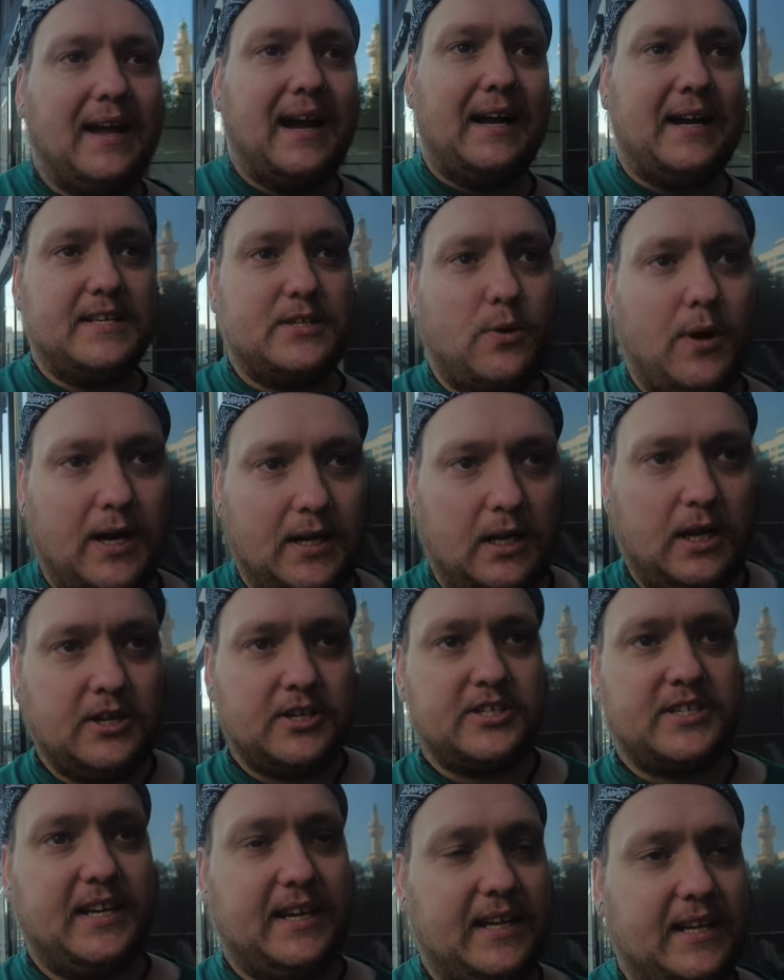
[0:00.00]
and it's quite a
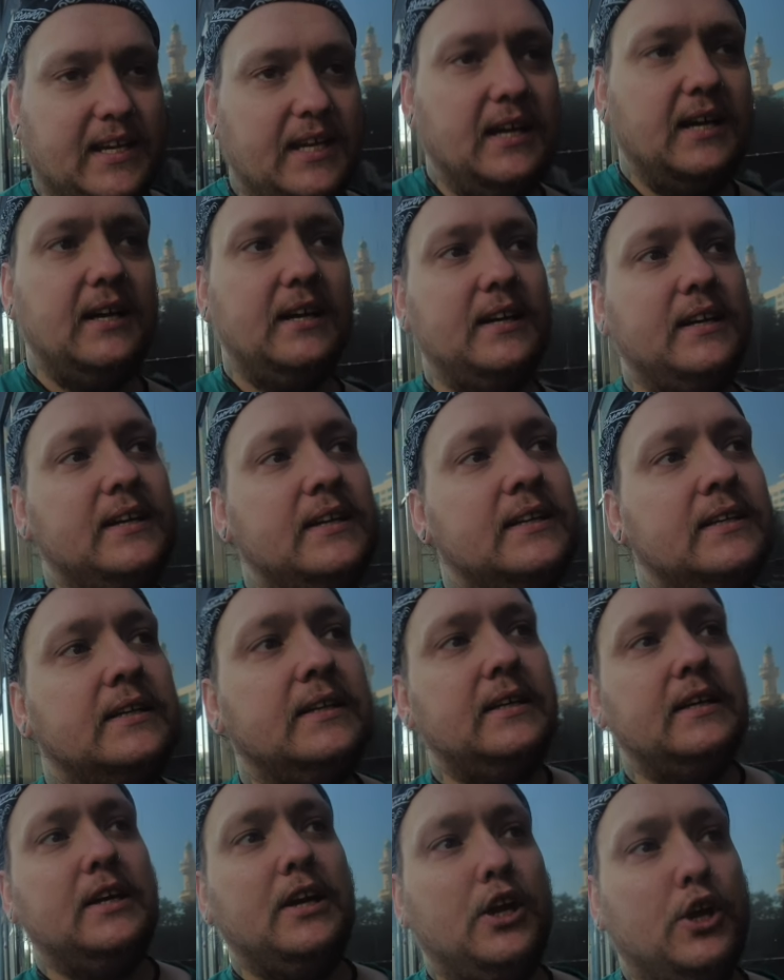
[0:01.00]
large city,
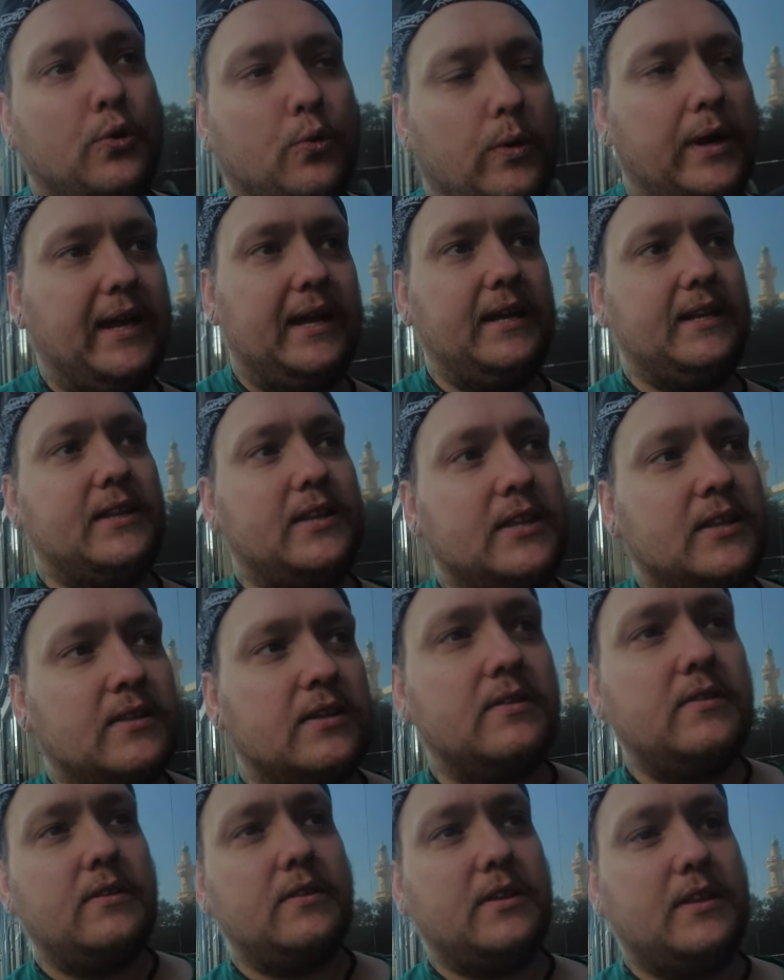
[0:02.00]
we
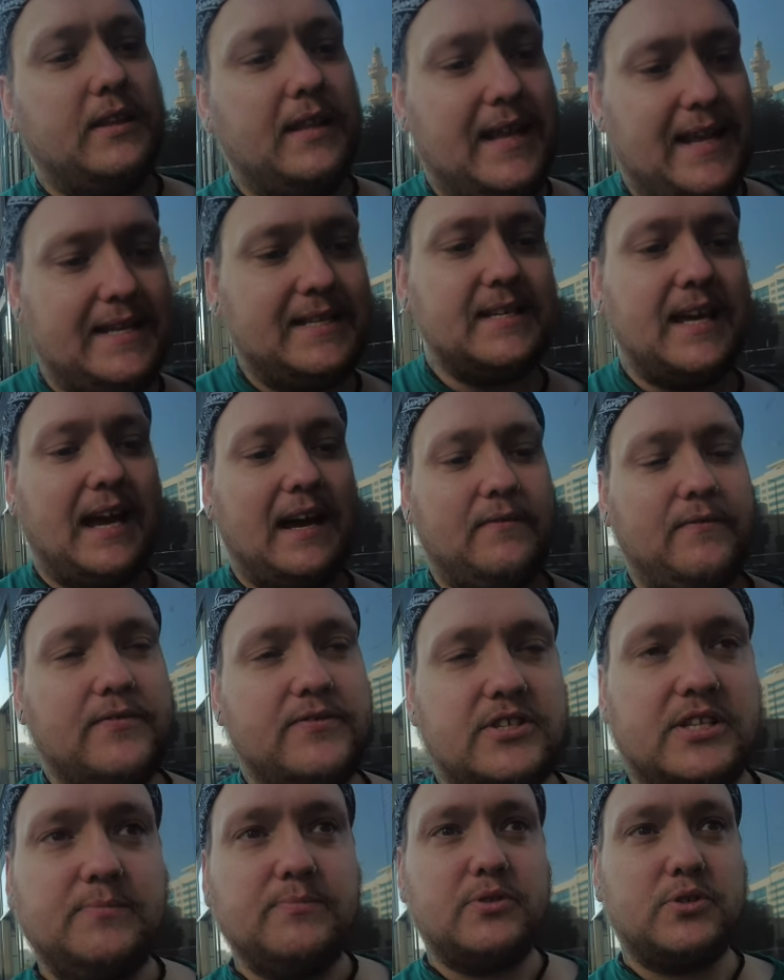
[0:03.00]
need to have
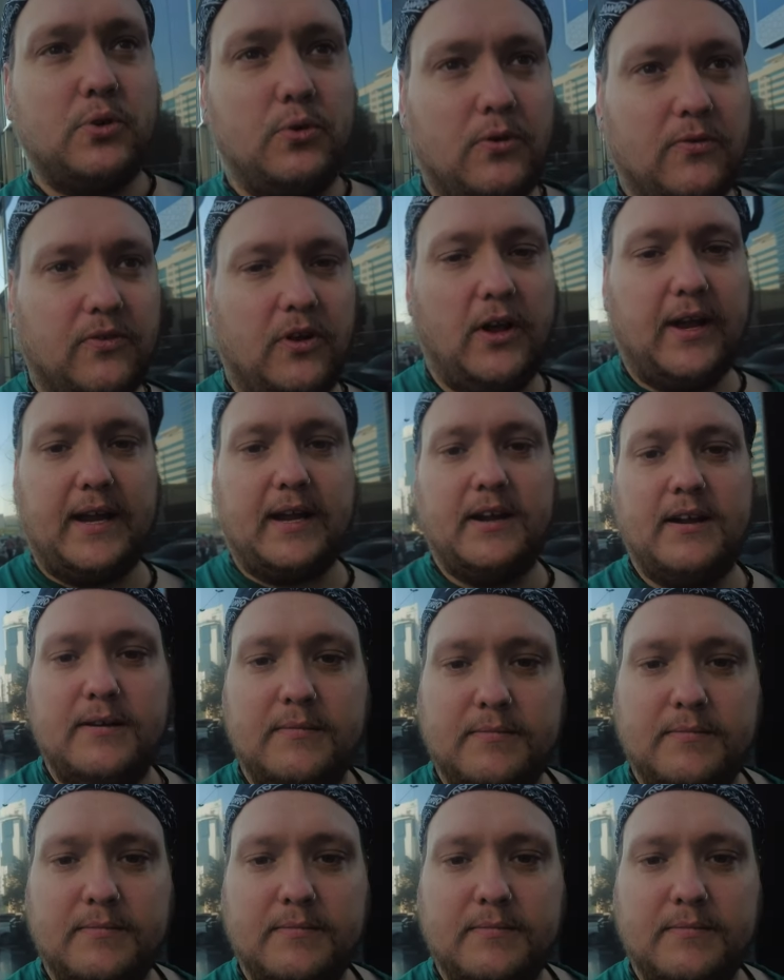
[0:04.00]
some sort of like